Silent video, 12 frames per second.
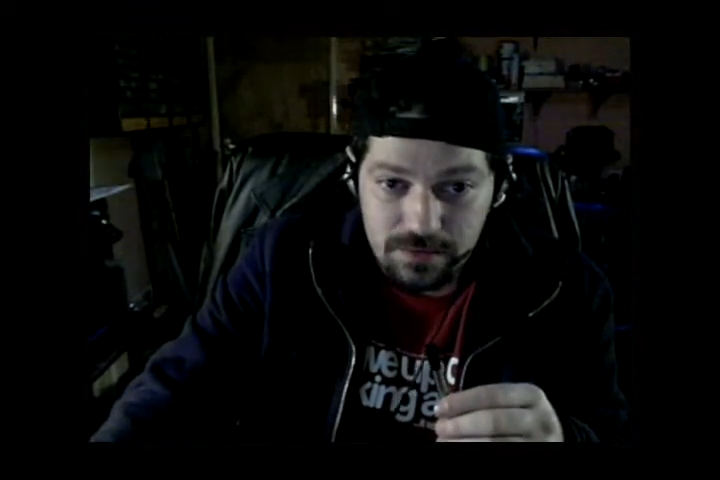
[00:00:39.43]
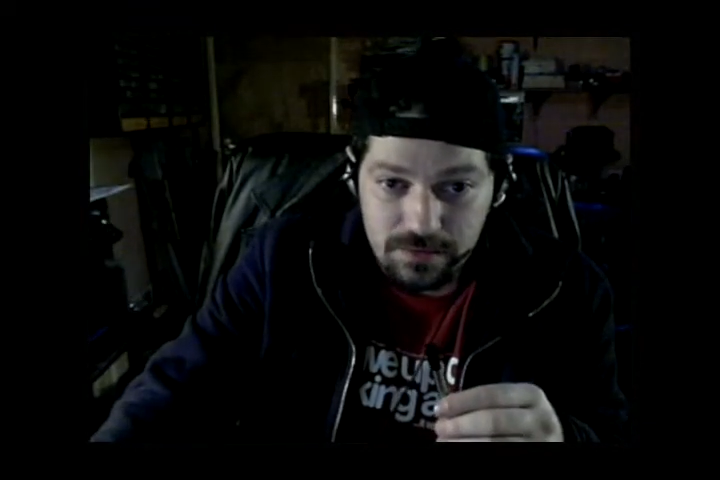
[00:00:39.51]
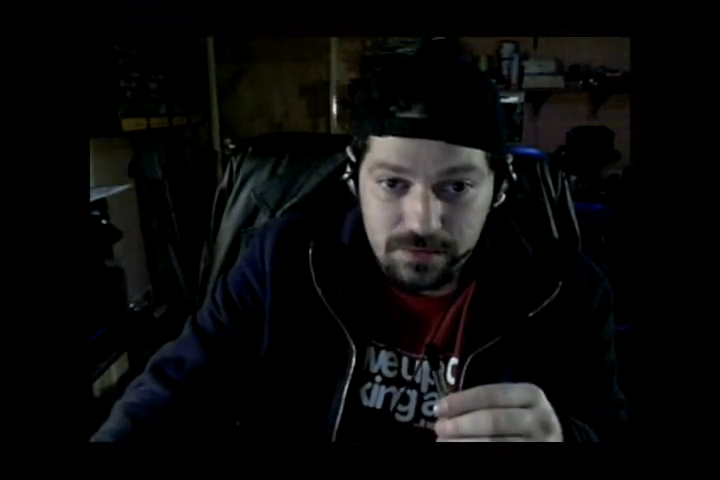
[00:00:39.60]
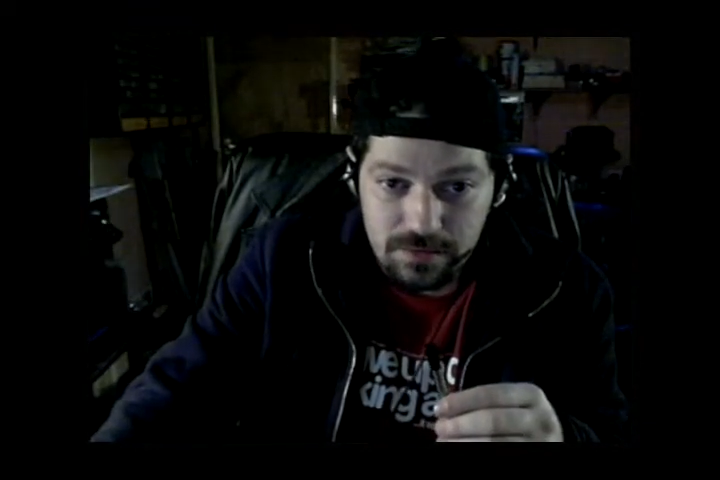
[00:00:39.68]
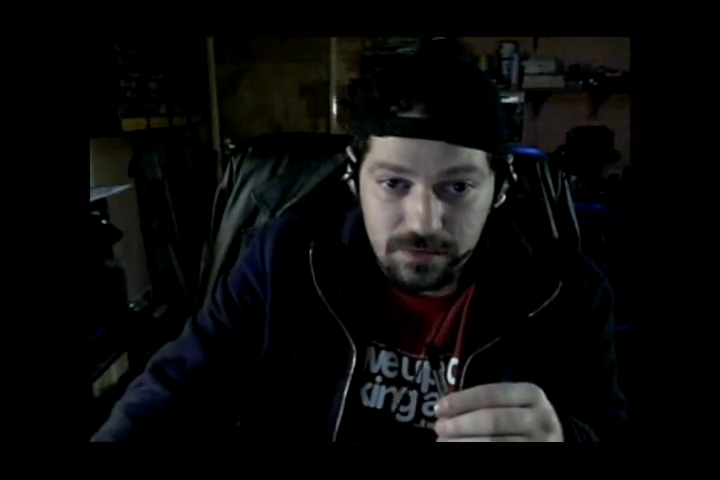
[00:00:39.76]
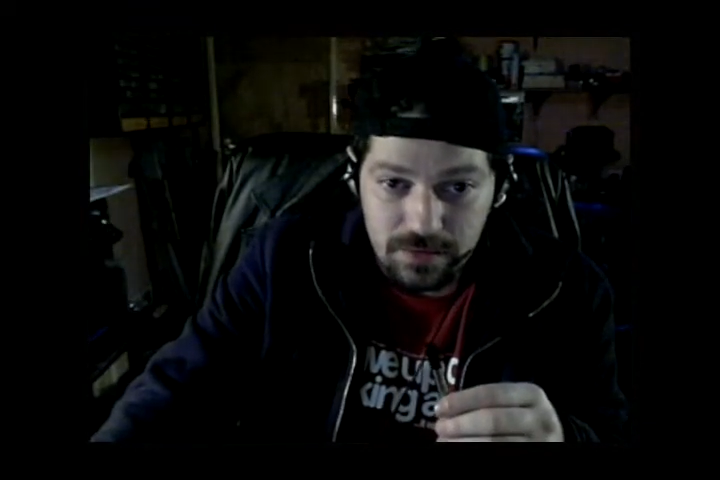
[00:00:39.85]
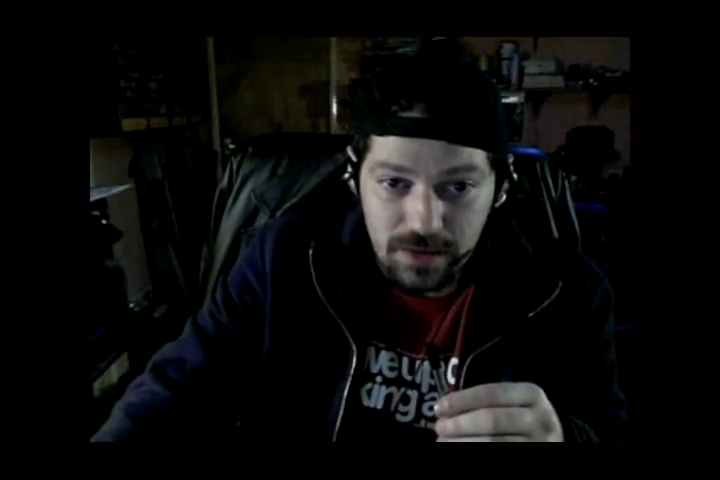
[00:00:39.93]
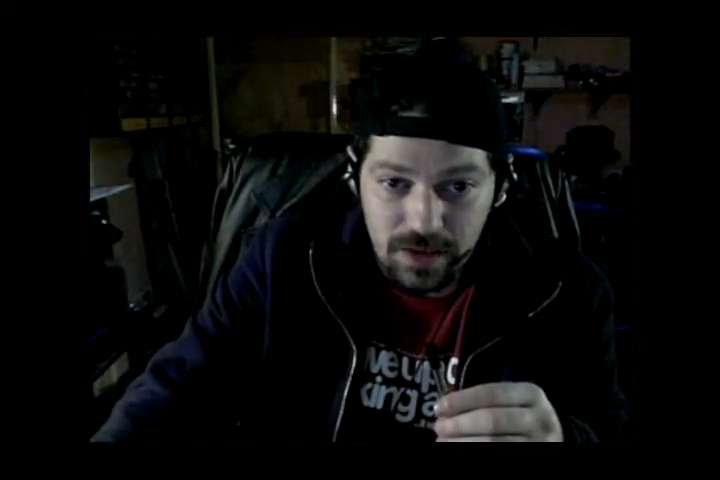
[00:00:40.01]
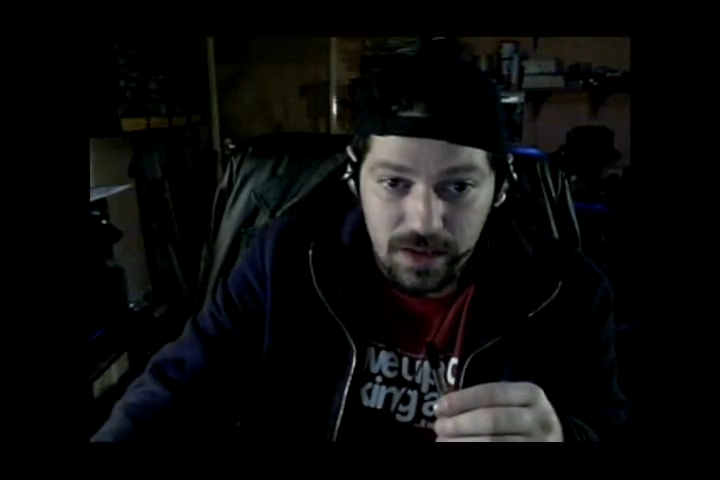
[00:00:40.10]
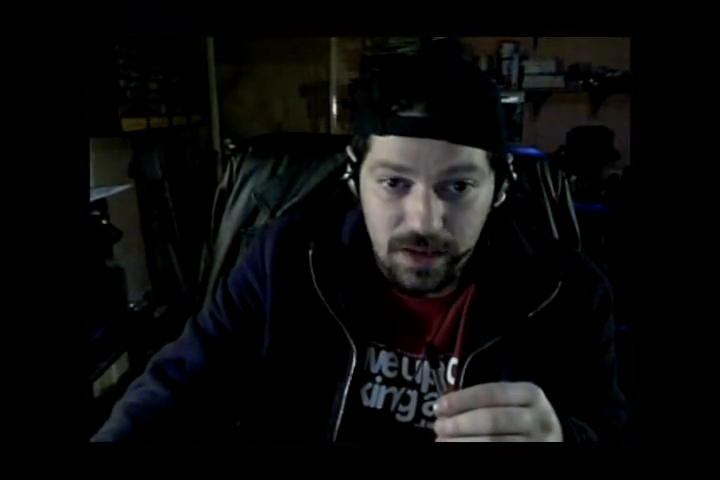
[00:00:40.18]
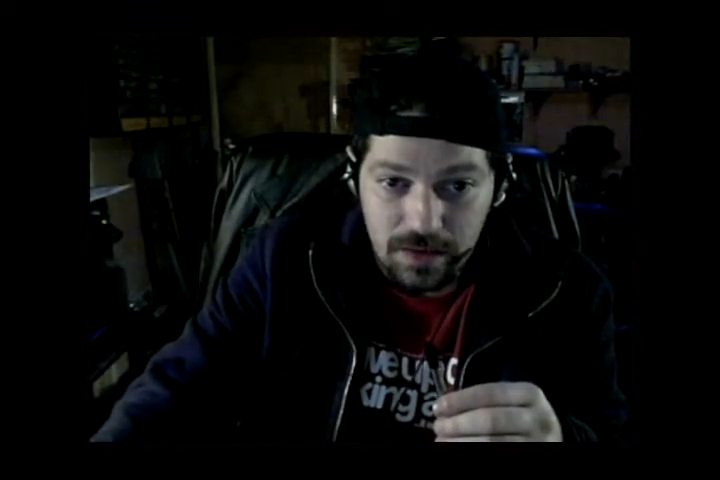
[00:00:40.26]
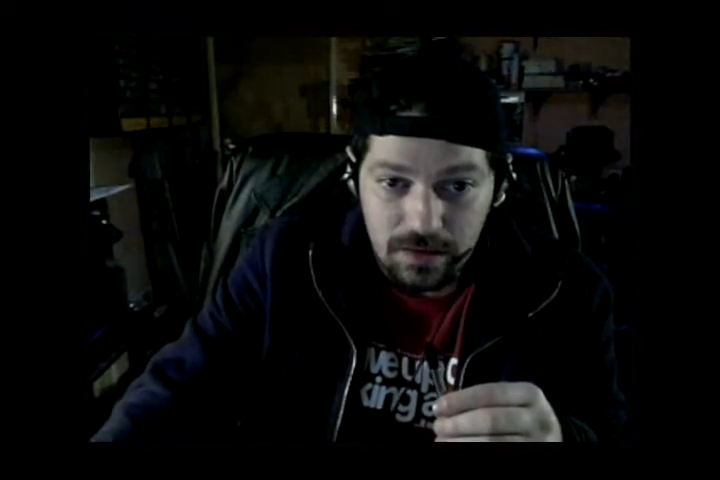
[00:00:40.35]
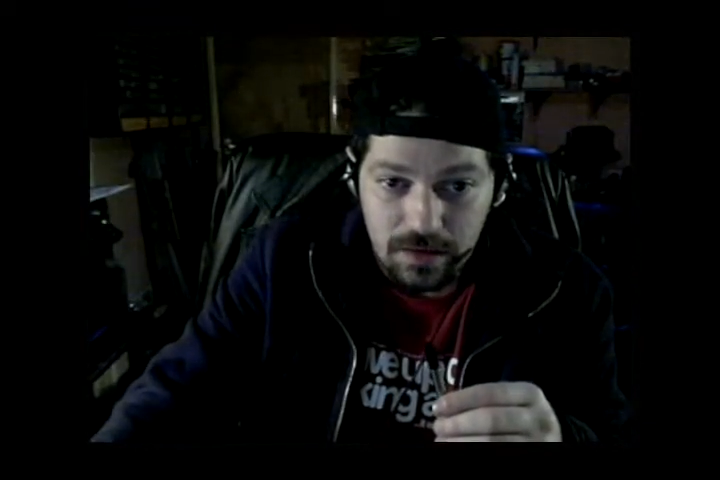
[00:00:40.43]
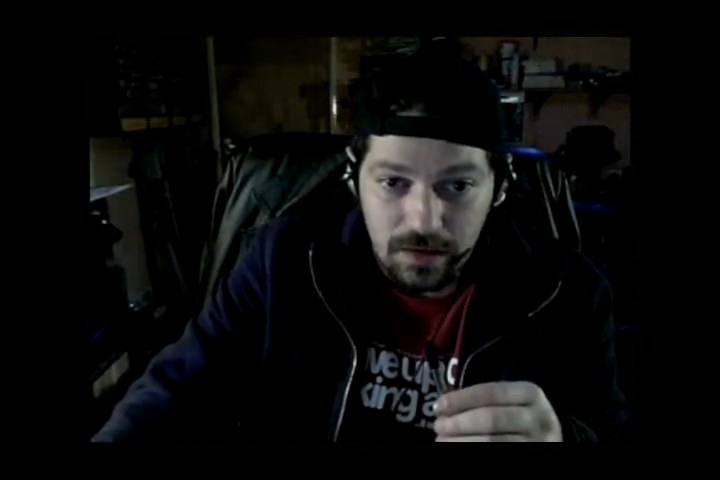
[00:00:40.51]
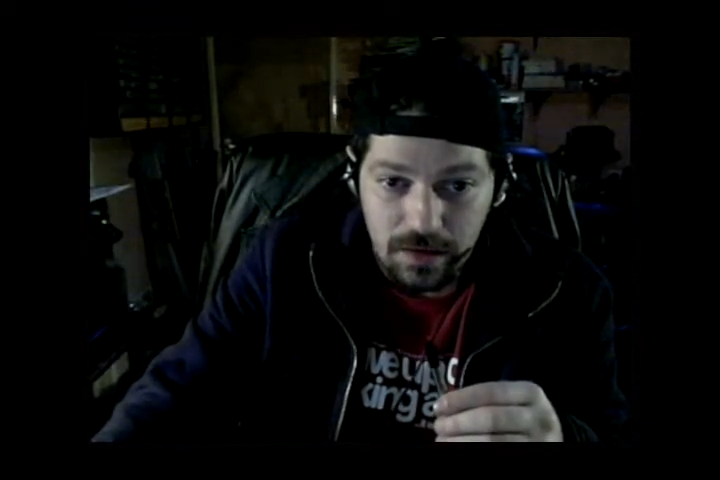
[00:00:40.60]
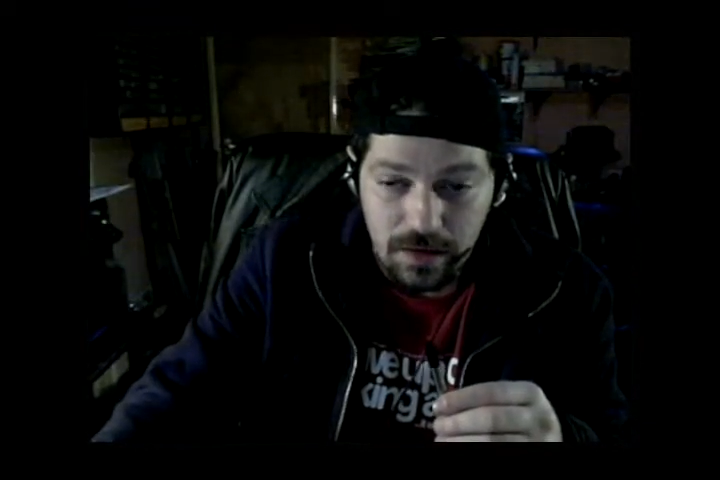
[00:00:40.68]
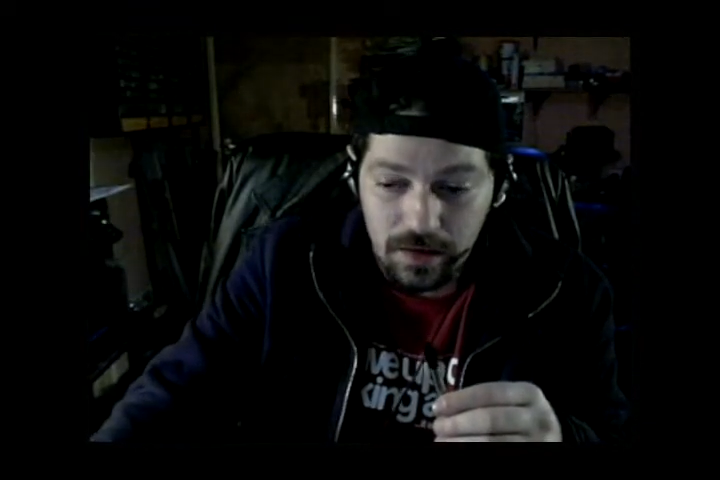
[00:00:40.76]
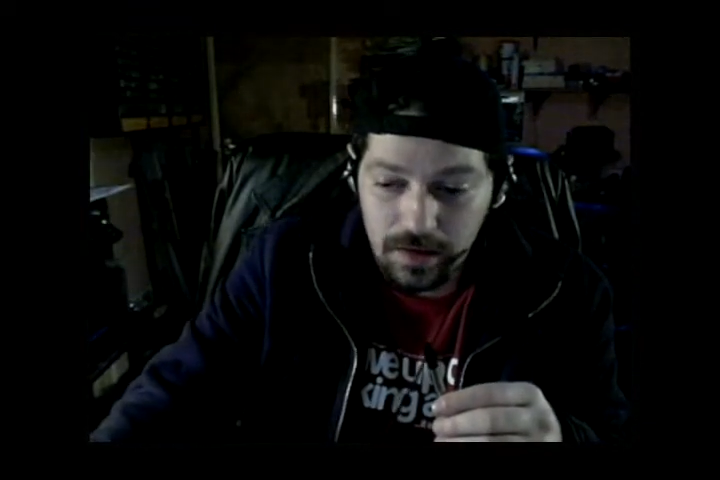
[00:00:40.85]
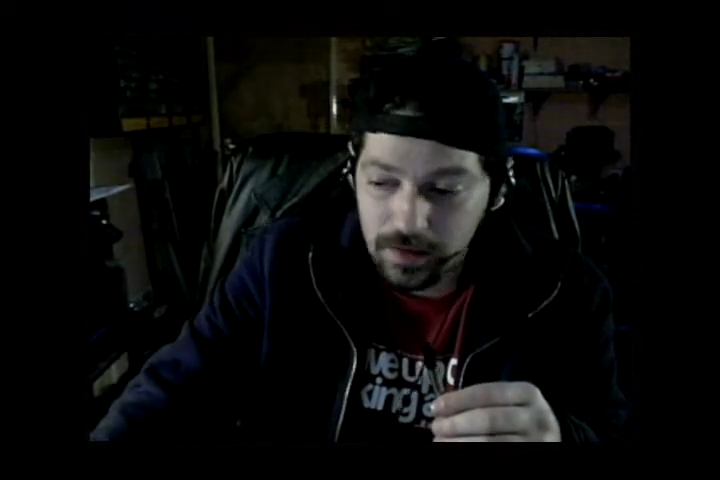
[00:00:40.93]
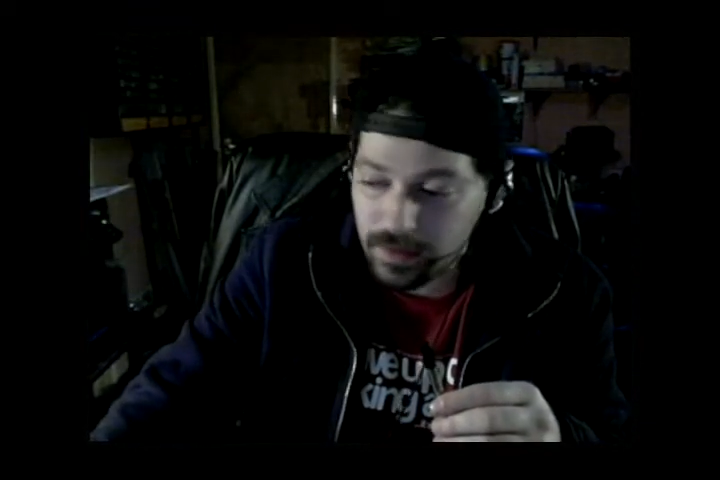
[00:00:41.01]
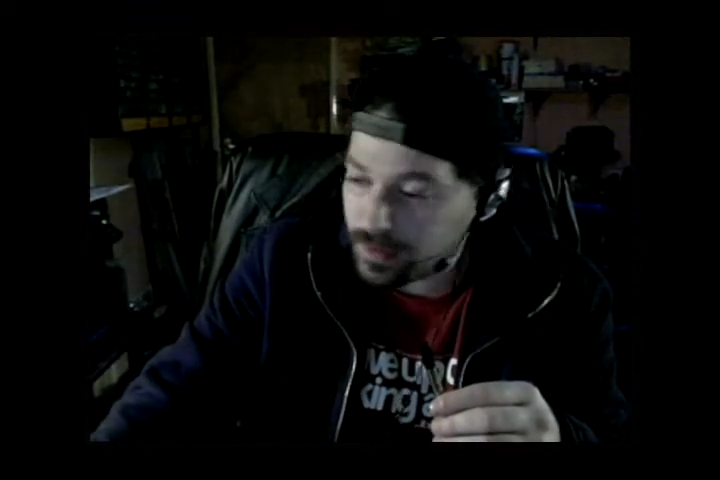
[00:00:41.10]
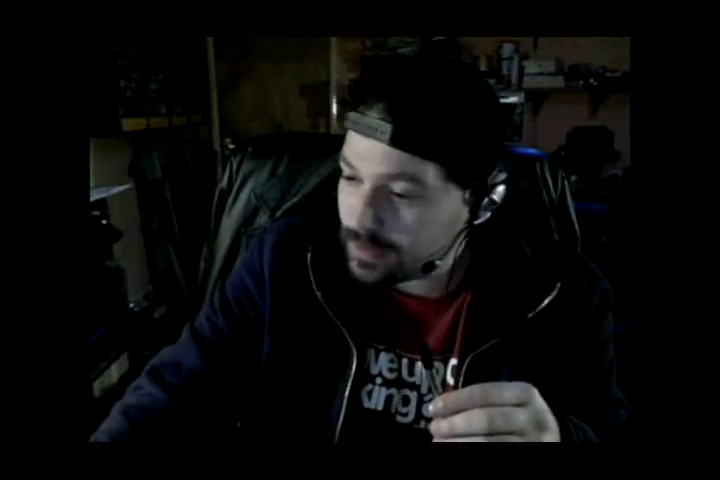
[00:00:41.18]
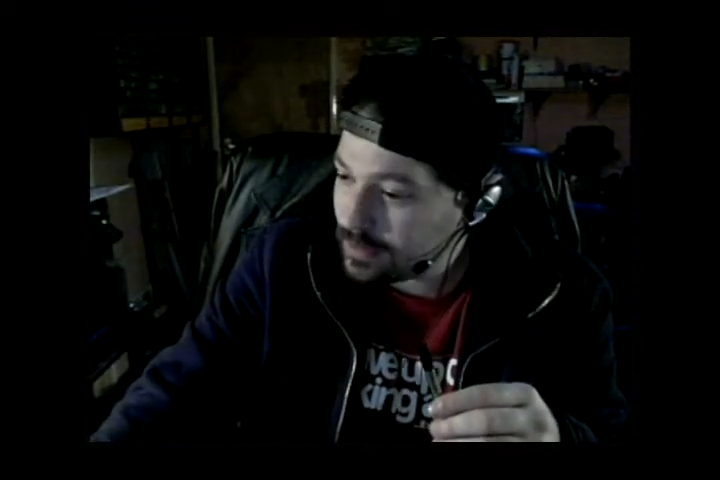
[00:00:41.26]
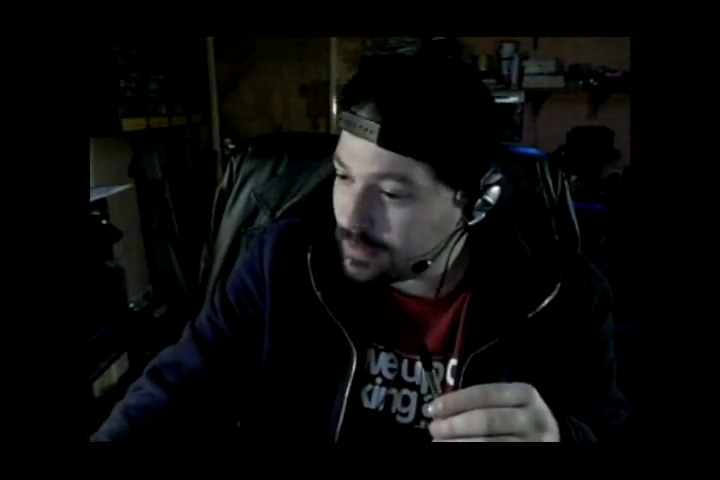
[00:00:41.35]

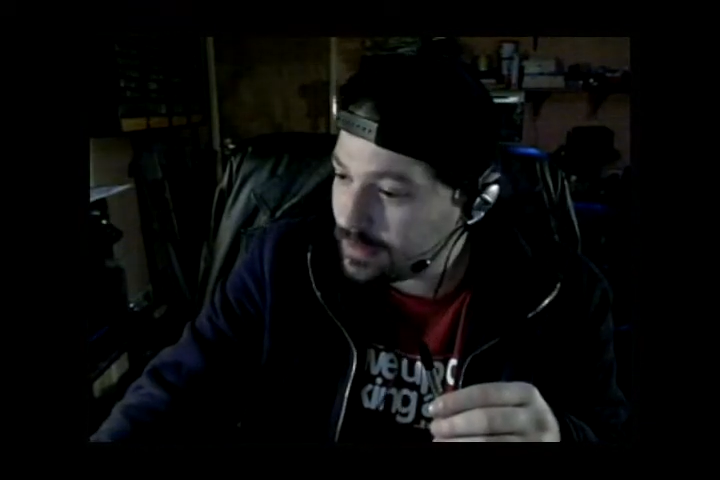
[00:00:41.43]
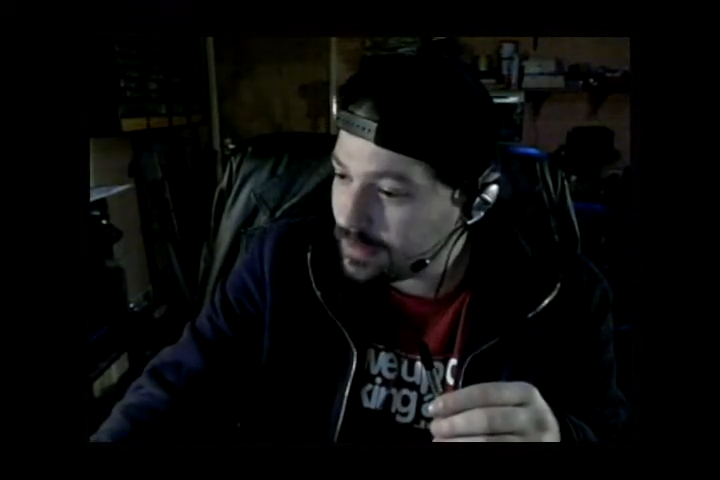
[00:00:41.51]
because